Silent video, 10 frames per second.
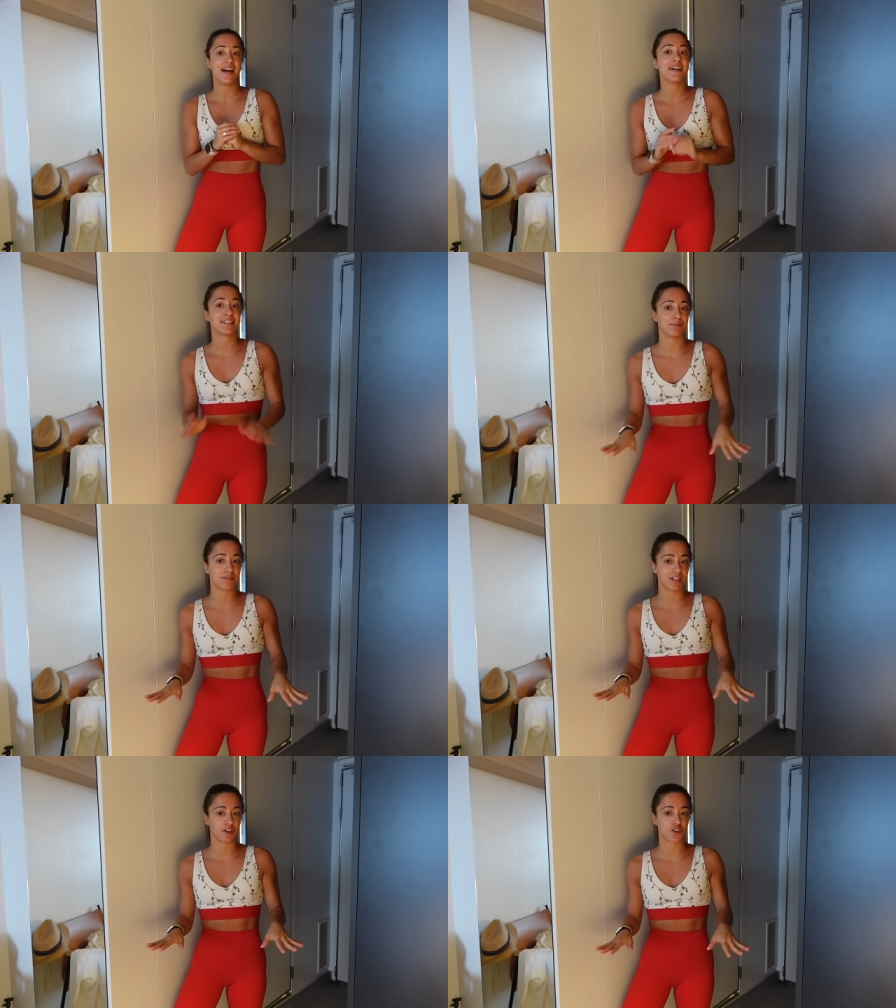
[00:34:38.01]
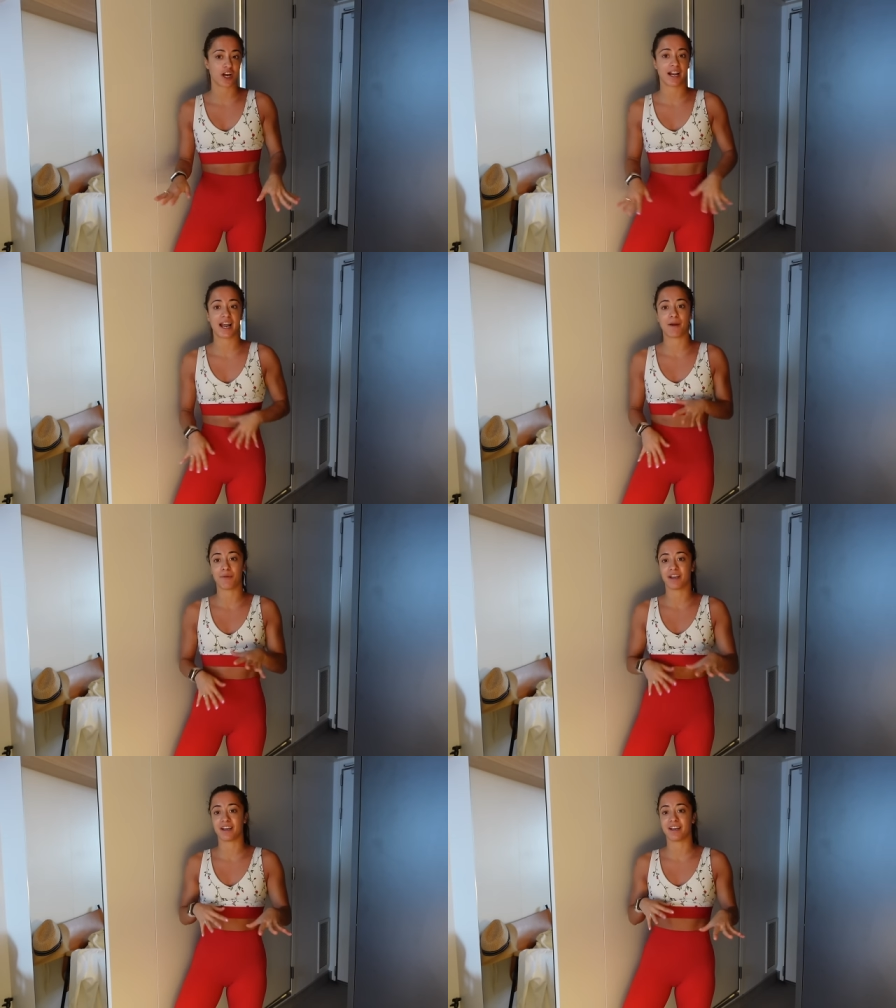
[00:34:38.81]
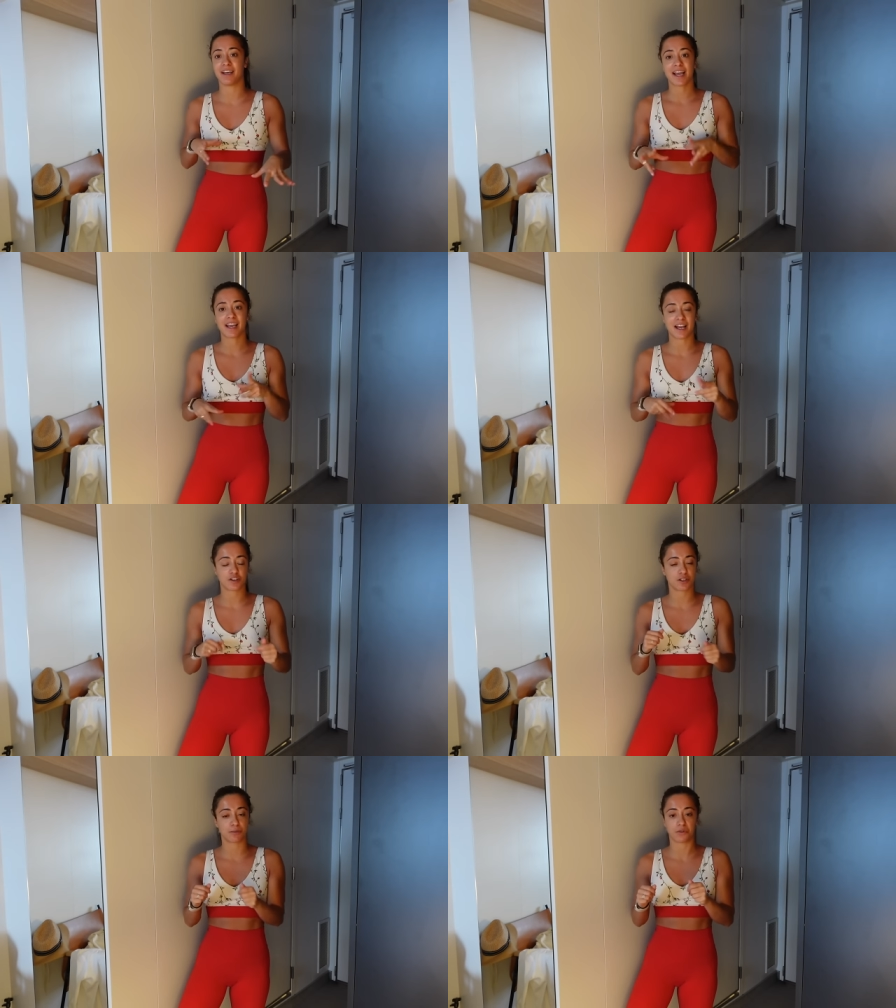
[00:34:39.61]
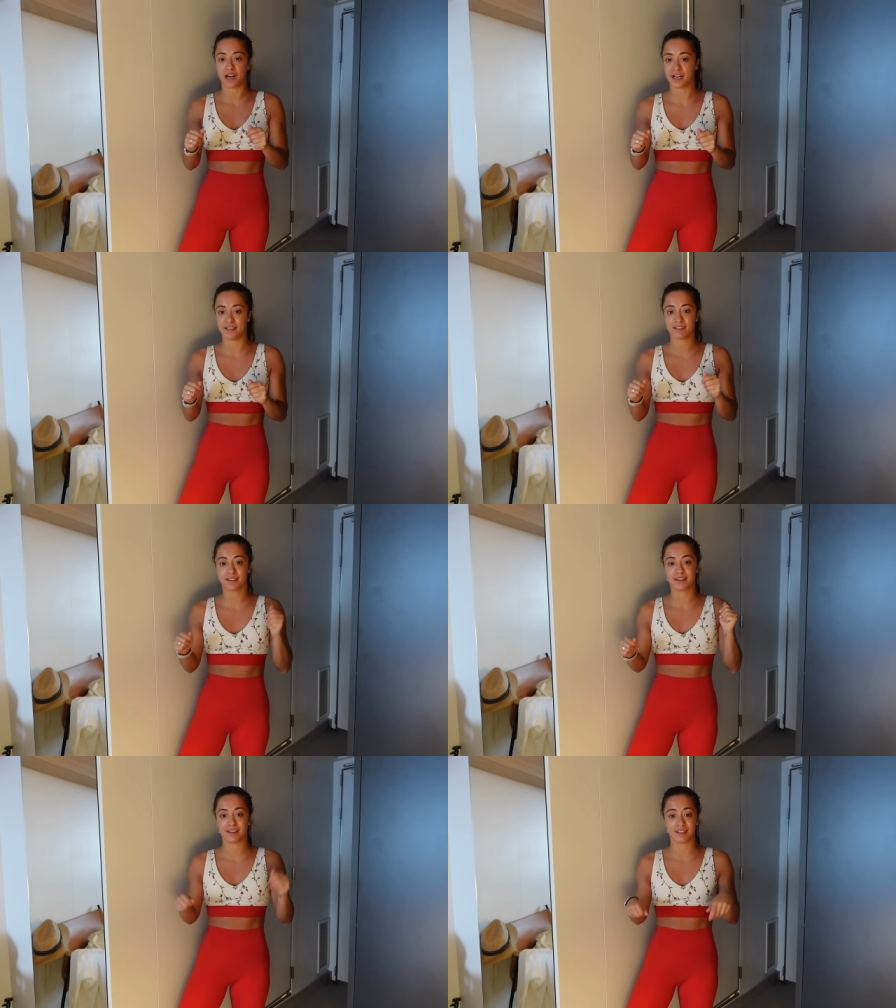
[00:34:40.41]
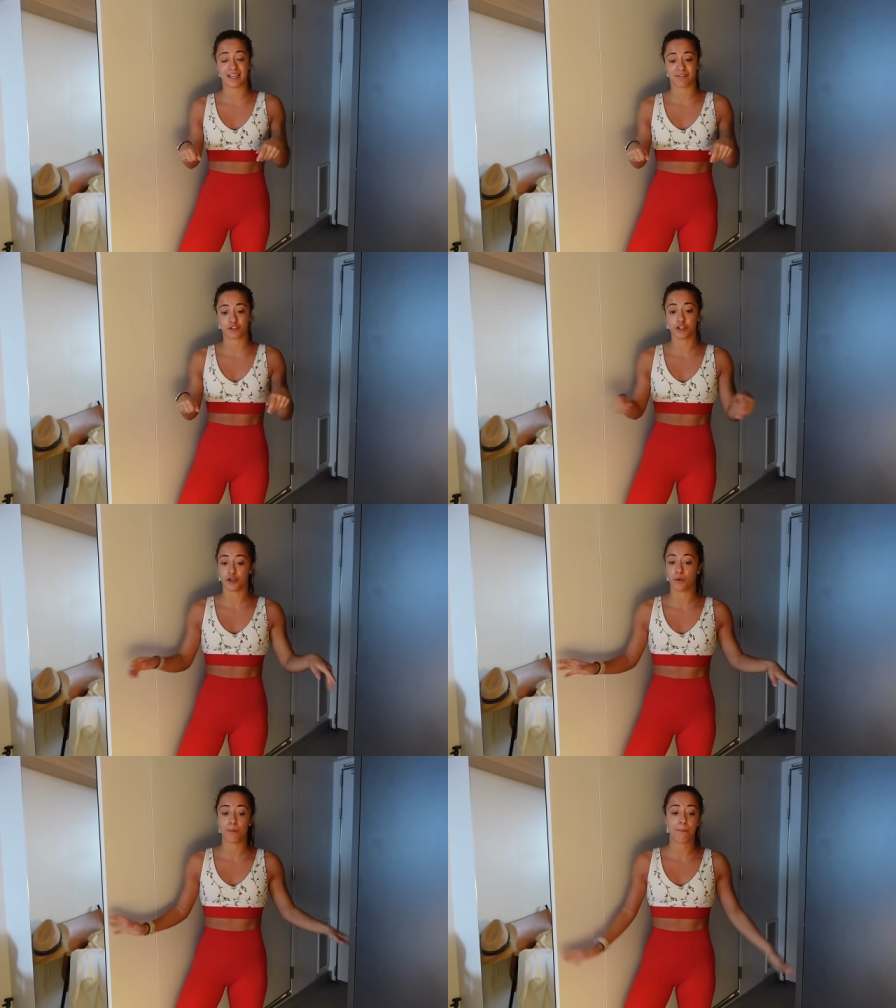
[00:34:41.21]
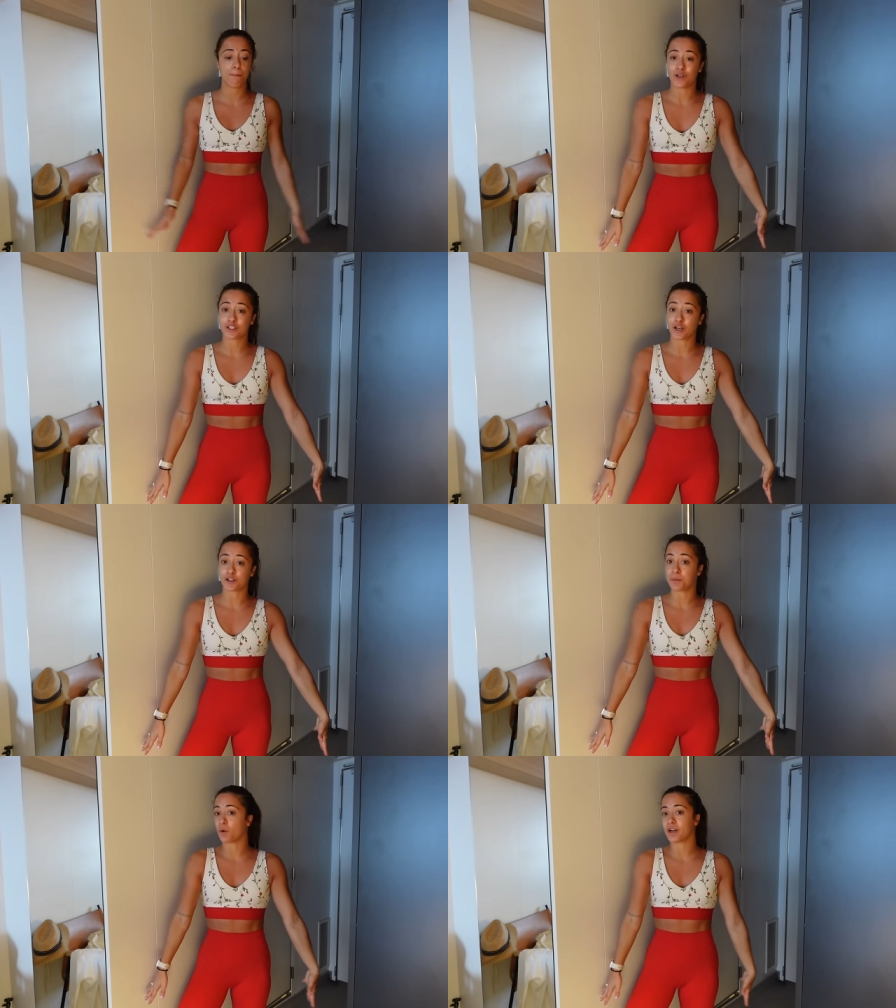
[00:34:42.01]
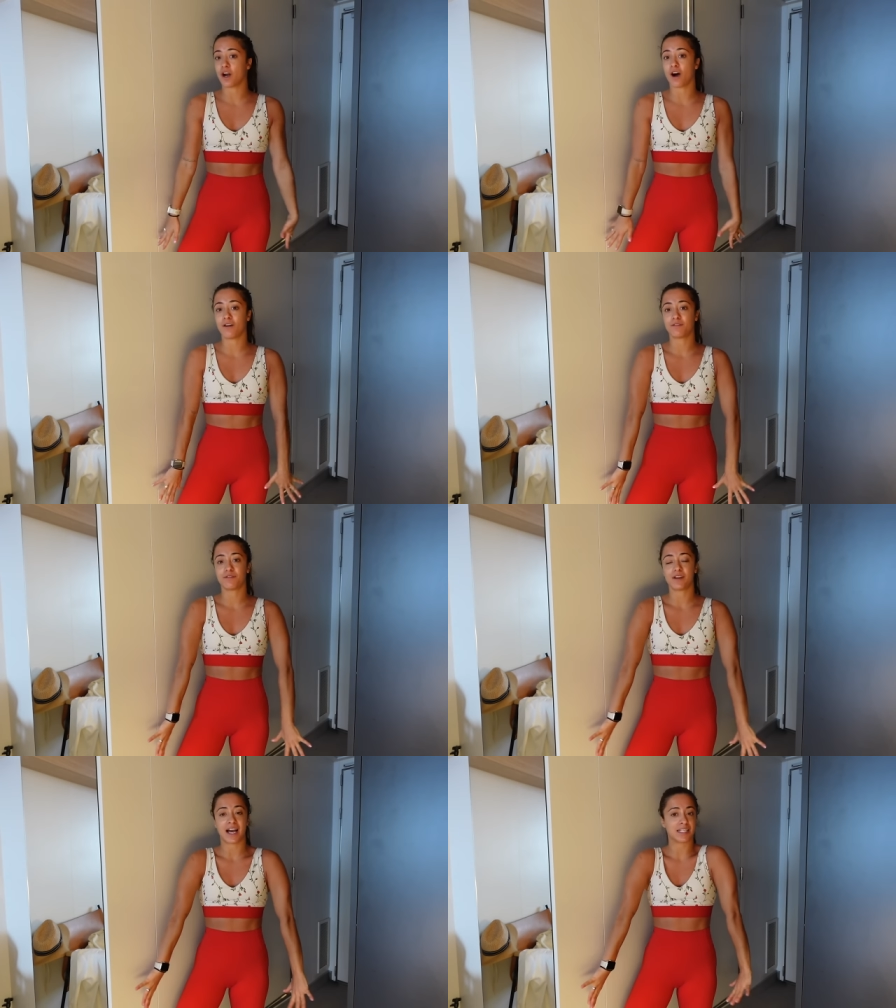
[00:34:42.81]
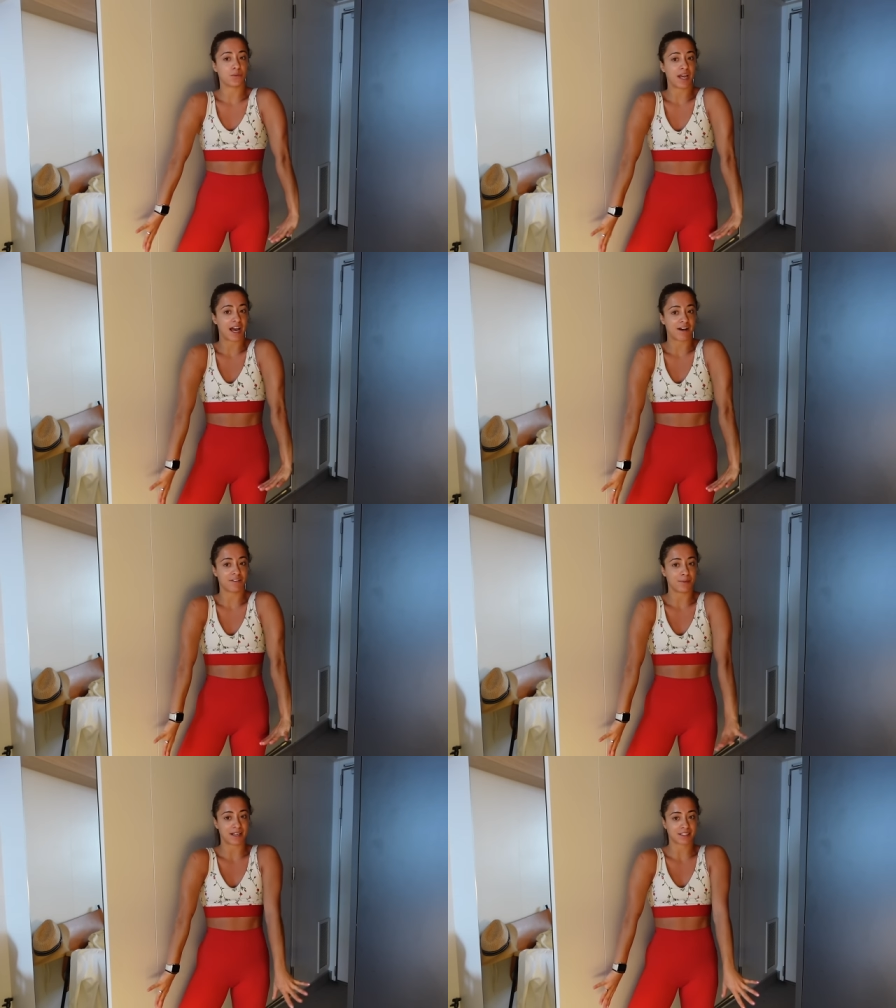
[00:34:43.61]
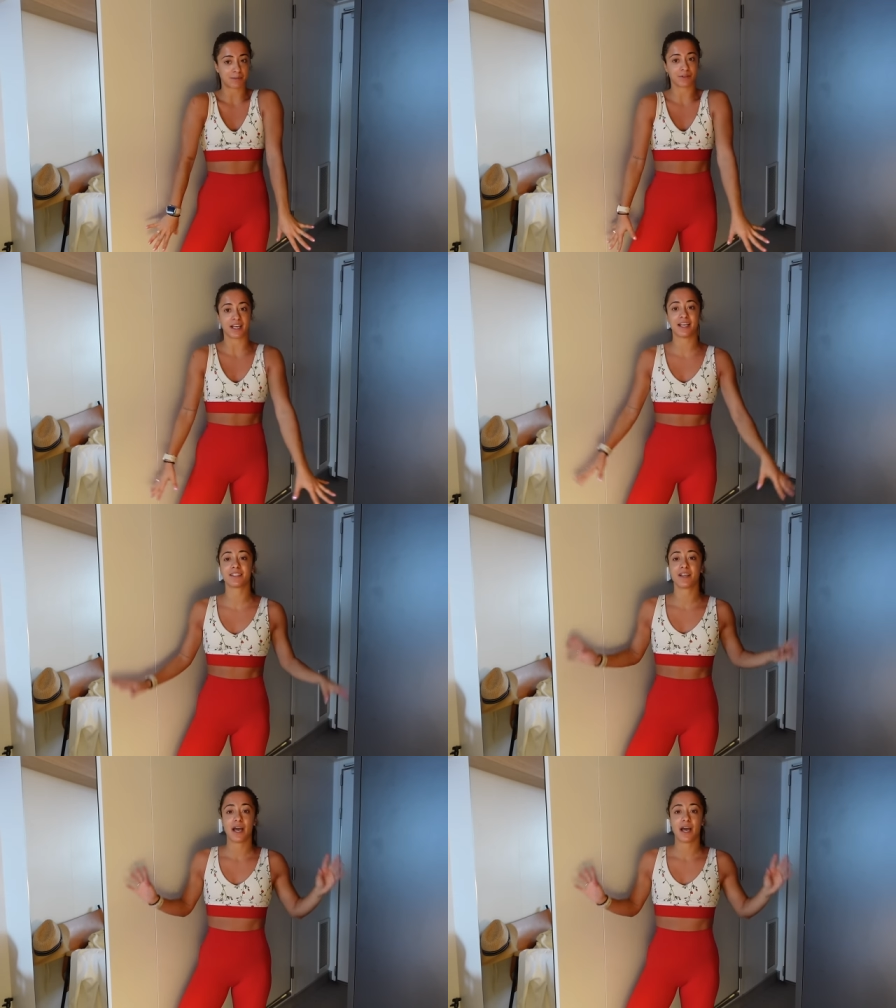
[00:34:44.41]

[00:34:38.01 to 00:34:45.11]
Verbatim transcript: some sunshine and we can catch some rays this afternoon we're going to start the morning off as we have the past couple days